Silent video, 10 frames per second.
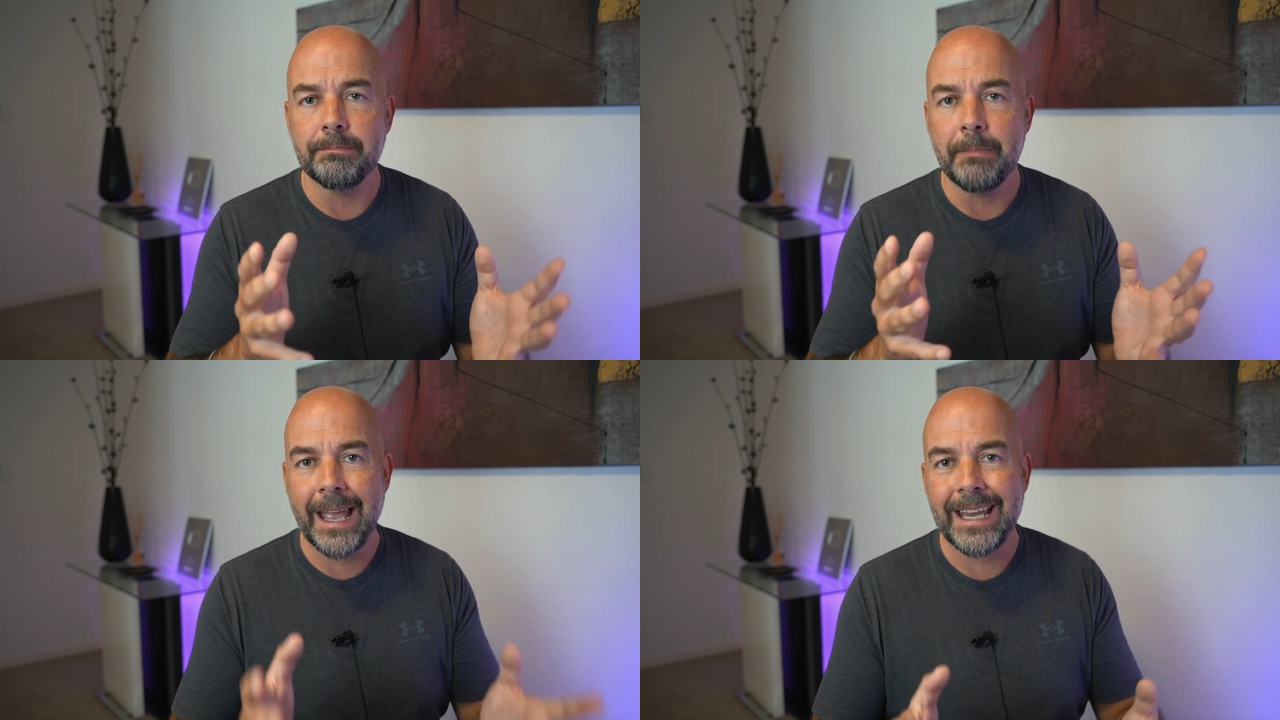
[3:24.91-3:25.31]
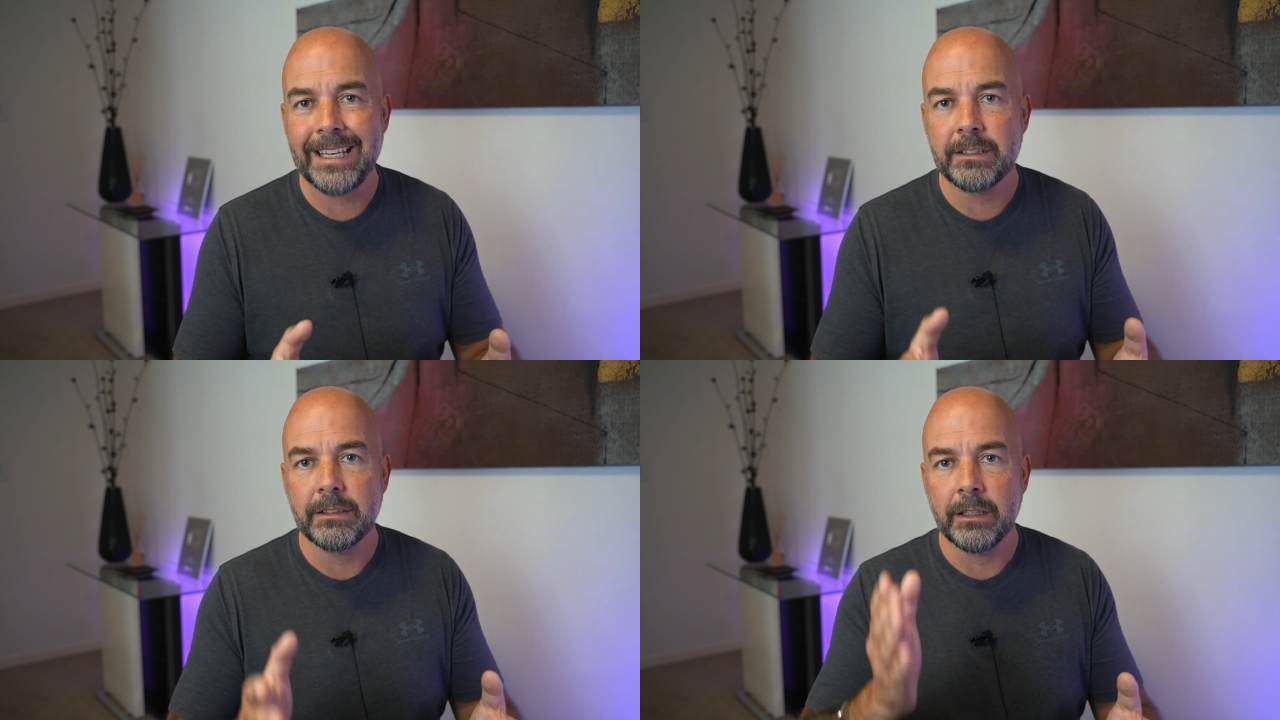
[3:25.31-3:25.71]

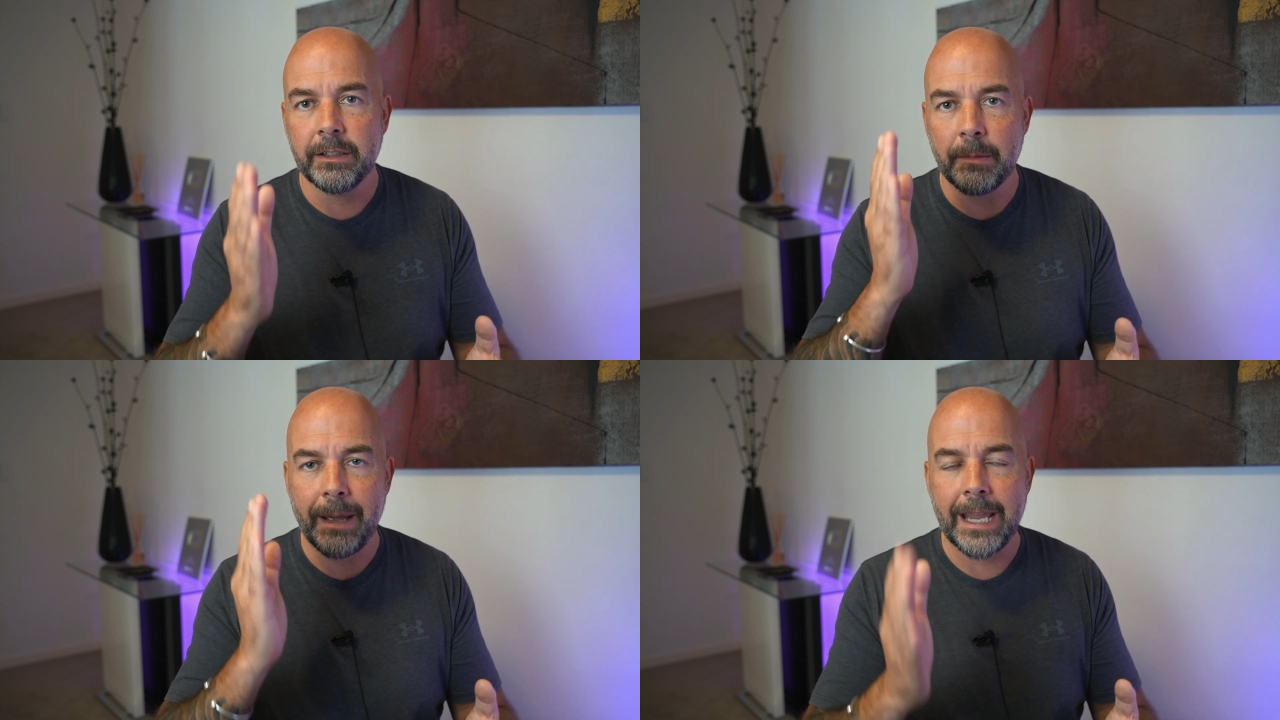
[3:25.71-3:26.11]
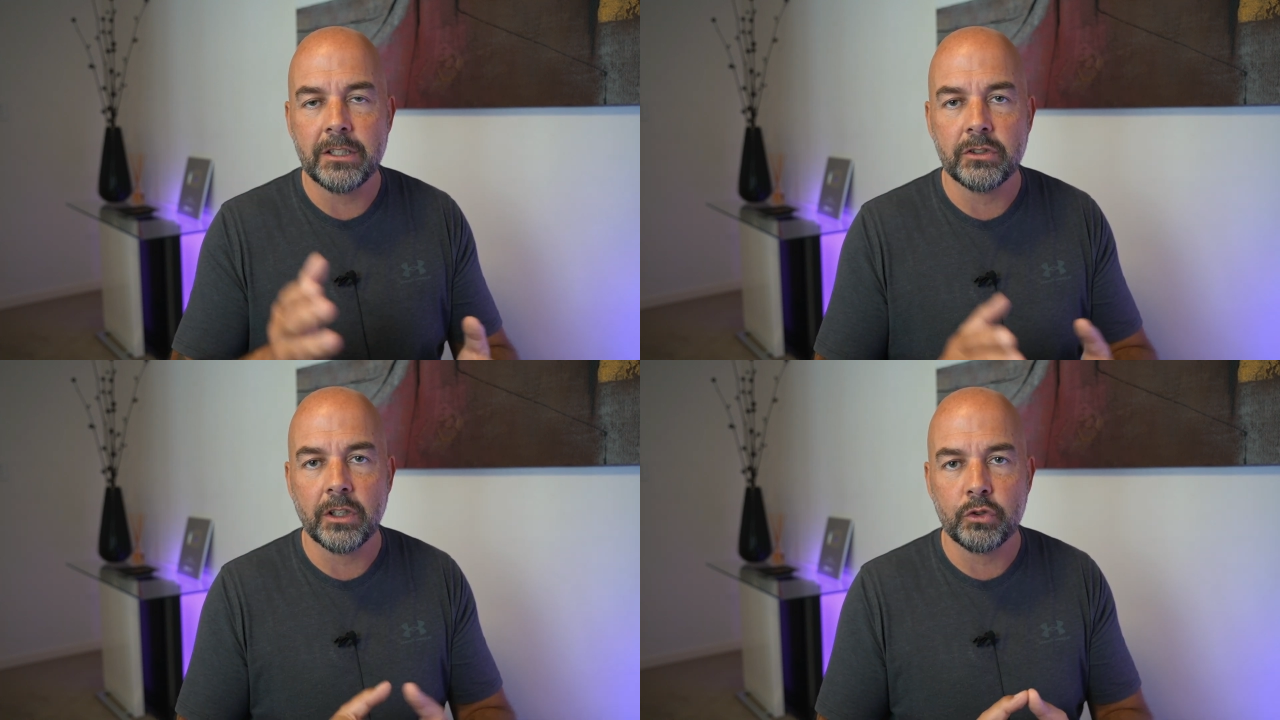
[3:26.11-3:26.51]
made and the
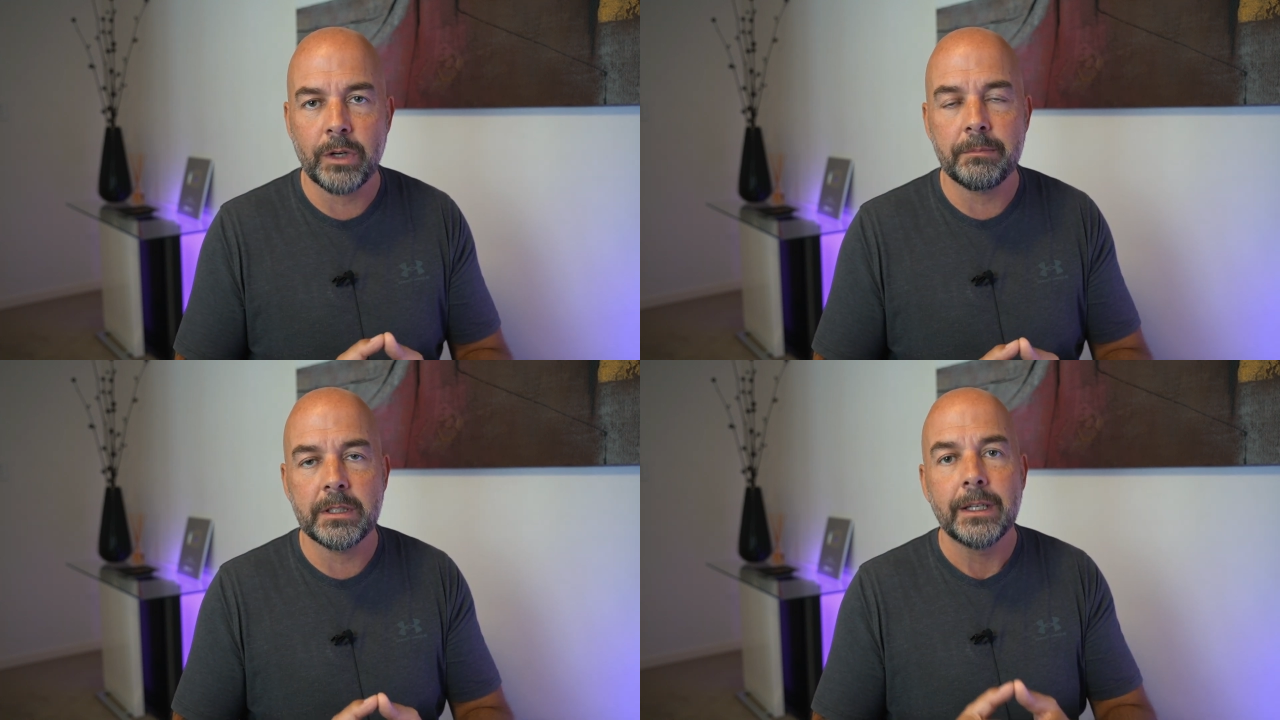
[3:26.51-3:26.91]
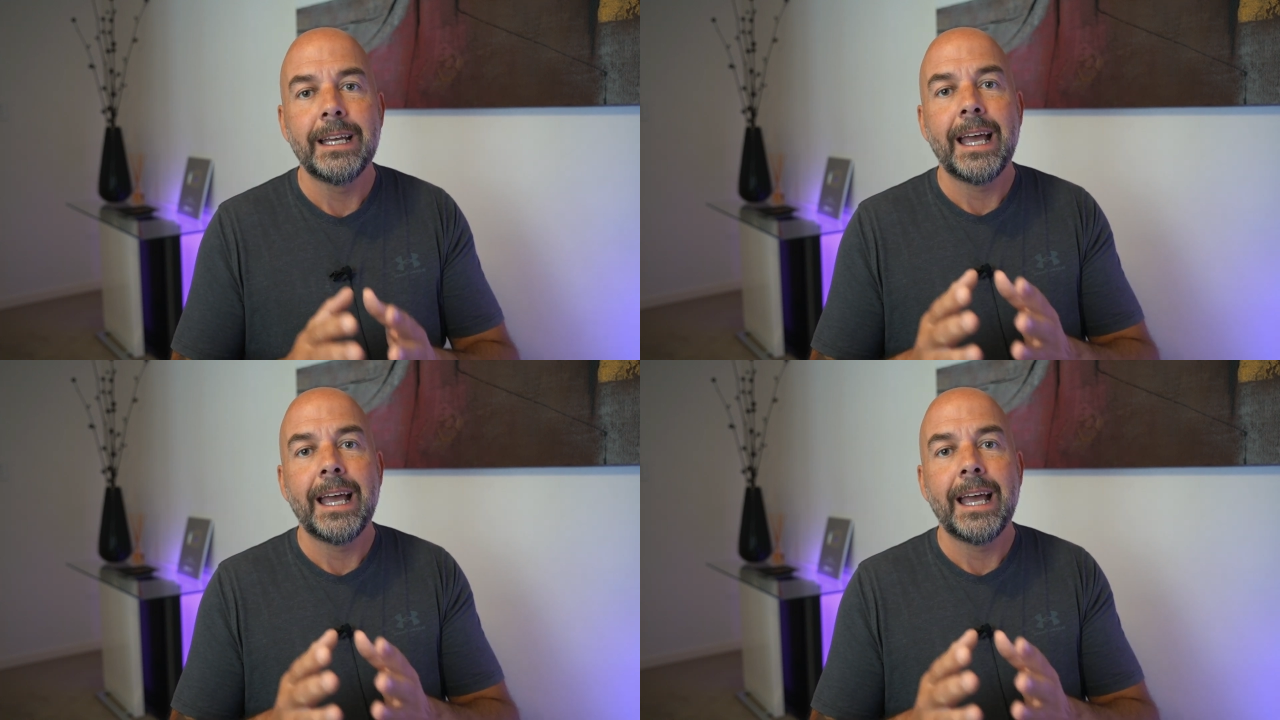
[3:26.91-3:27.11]
pages are trimmed,